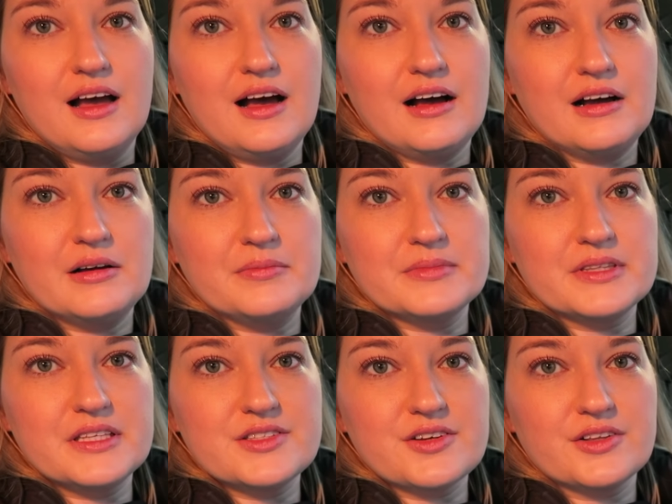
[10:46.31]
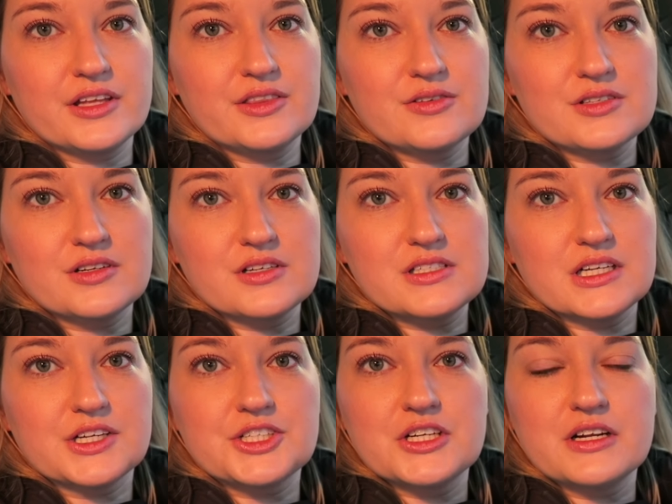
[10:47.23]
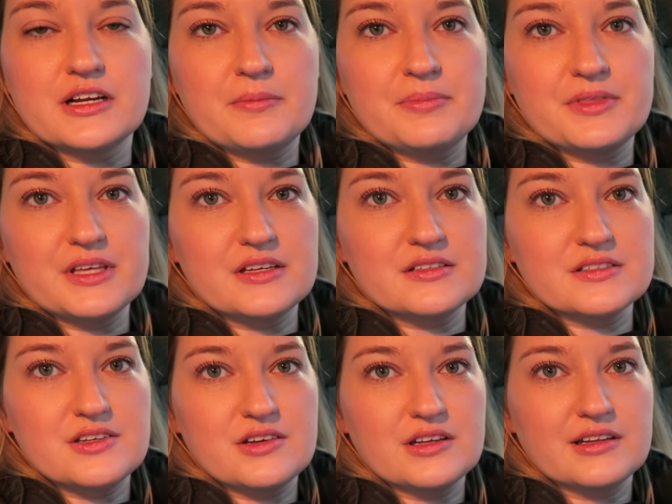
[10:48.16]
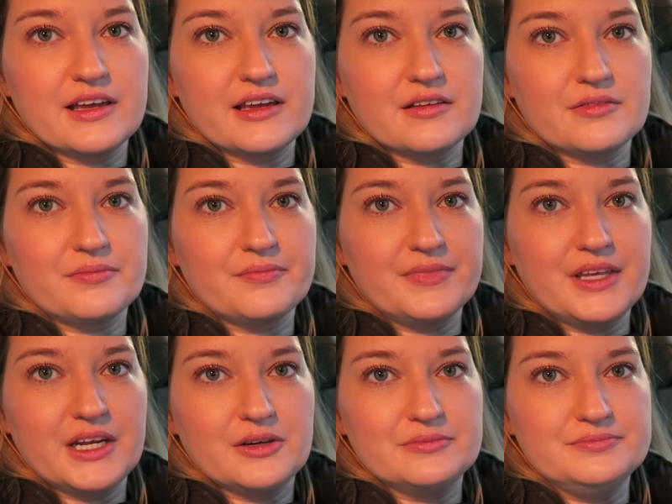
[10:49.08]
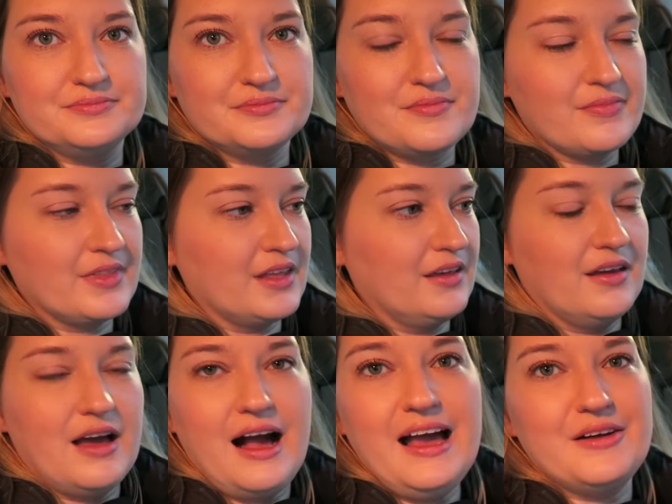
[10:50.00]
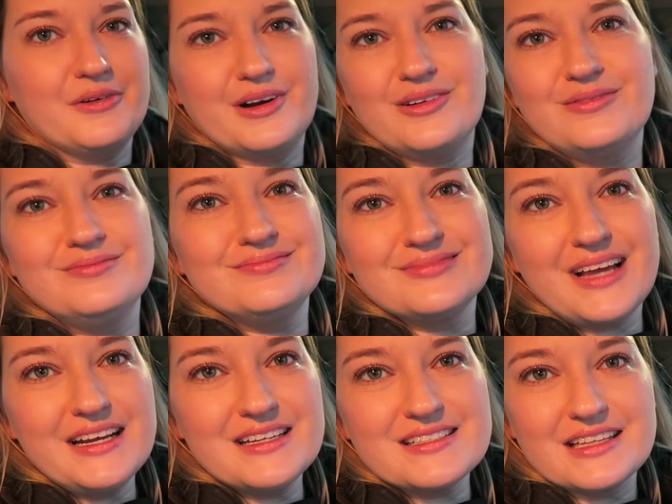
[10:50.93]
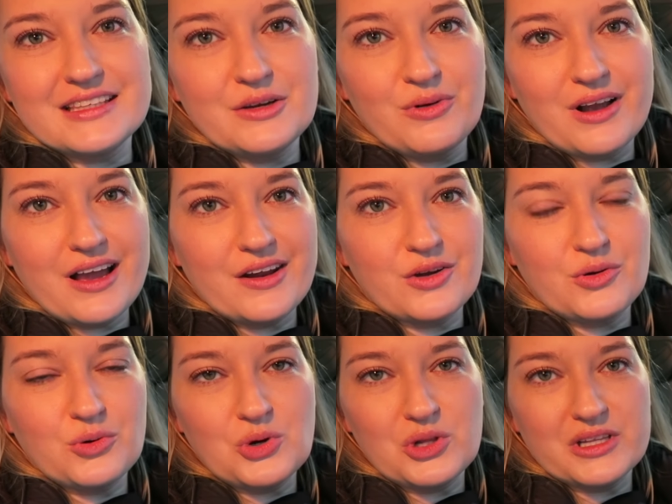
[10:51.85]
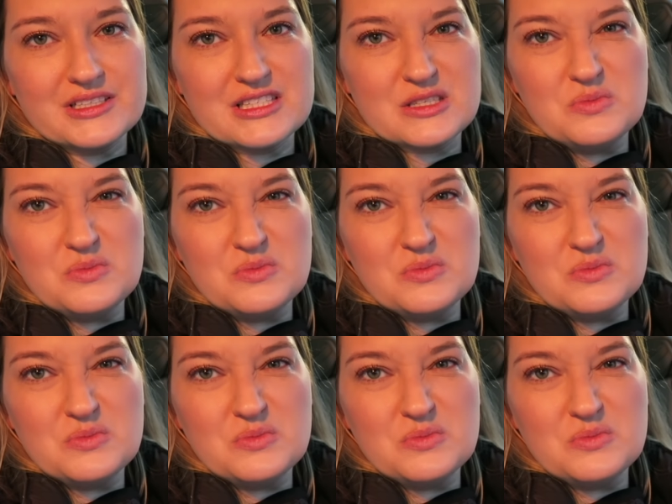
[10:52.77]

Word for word: Um, these are like those little suction cup things and you can like, you know, I don't know. I just thought they were kind of cool and